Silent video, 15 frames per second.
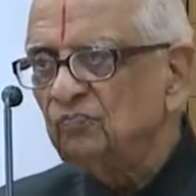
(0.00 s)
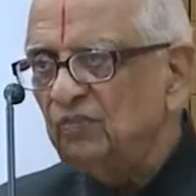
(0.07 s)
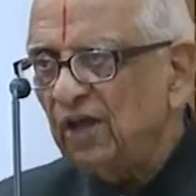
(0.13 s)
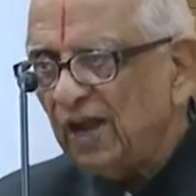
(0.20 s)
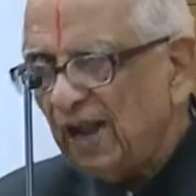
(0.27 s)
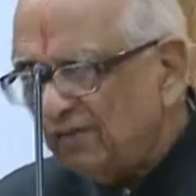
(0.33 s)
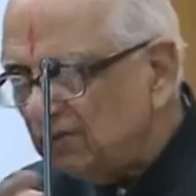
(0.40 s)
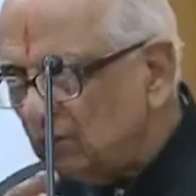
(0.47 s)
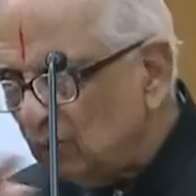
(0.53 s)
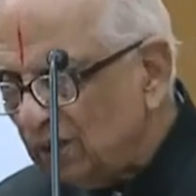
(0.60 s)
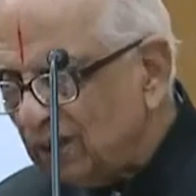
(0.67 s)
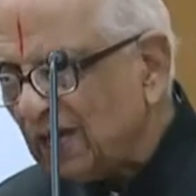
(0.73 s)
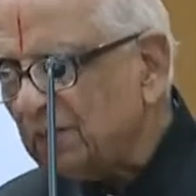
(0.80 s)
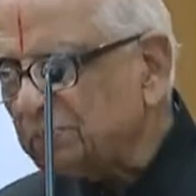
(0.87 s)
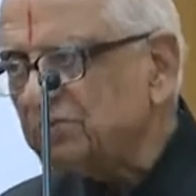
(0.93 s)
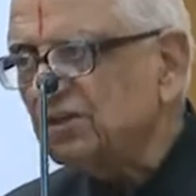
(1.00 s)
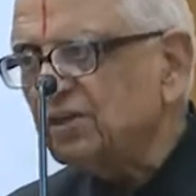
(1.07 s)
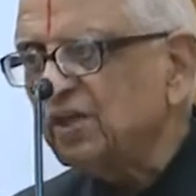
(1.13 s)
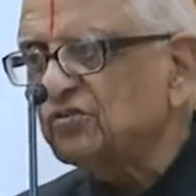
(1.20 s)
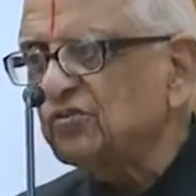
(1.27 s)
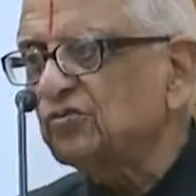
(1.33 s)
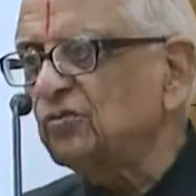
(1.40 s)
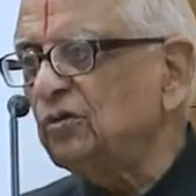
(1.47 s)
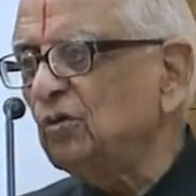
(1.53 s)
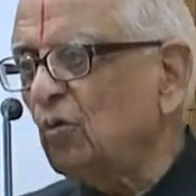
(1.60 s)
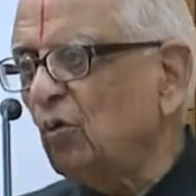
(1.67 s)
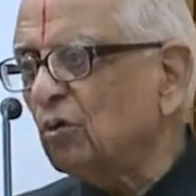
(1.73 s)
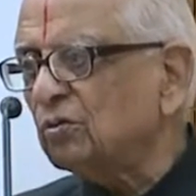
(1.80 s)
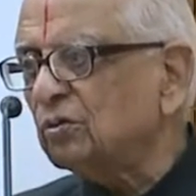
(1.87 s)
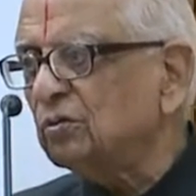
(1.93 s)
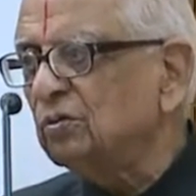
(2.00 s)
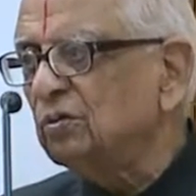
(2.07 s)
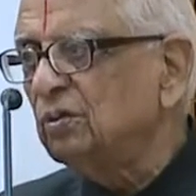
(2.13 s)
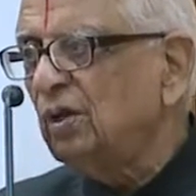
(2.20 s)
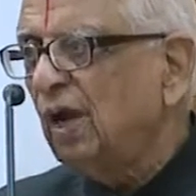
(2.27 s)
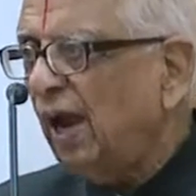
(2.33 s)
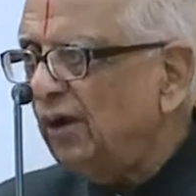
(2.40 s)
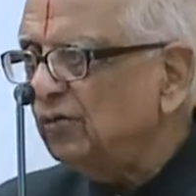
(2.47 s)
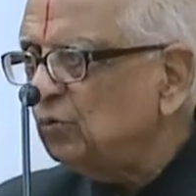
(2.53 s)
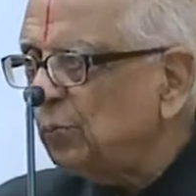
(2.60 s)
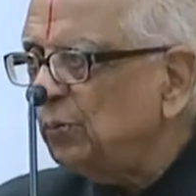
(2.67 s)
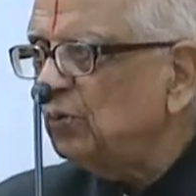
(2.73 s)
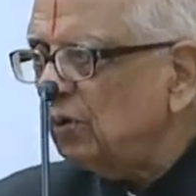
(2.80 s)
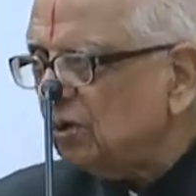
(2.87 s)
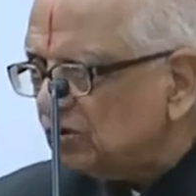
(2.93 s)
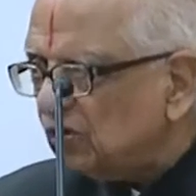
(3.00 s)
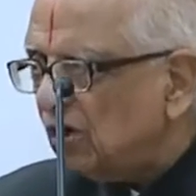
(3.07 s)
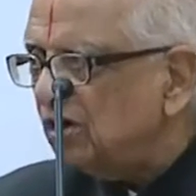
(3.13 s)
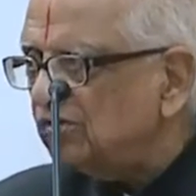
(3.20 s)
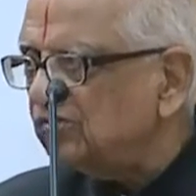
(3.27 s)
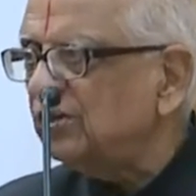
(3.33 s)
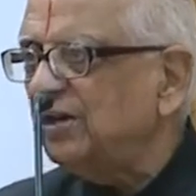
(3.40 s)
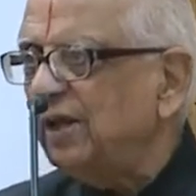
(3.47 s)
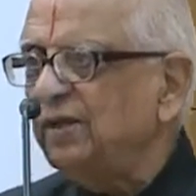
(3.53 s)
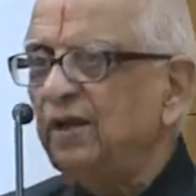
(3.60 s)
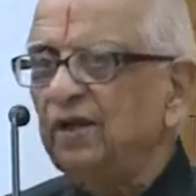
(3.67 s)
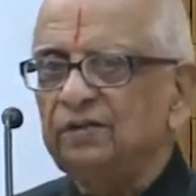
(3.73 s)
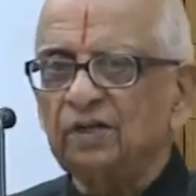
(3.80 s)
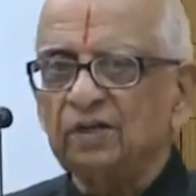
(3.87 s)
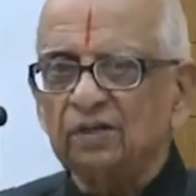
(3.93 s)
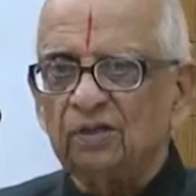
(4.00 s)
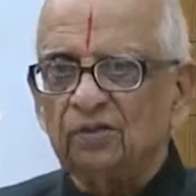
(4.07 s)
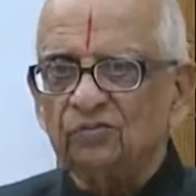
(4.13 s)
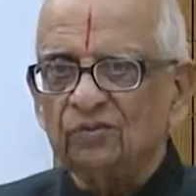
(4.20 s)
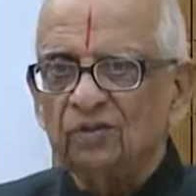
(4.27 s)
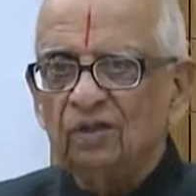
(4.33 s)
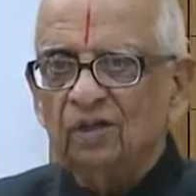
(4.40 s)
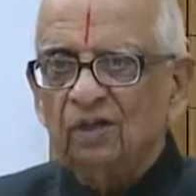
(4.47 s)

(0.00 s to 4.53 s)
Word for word: We are having only corruption cases in court. And Supreme Court has not decided any other case.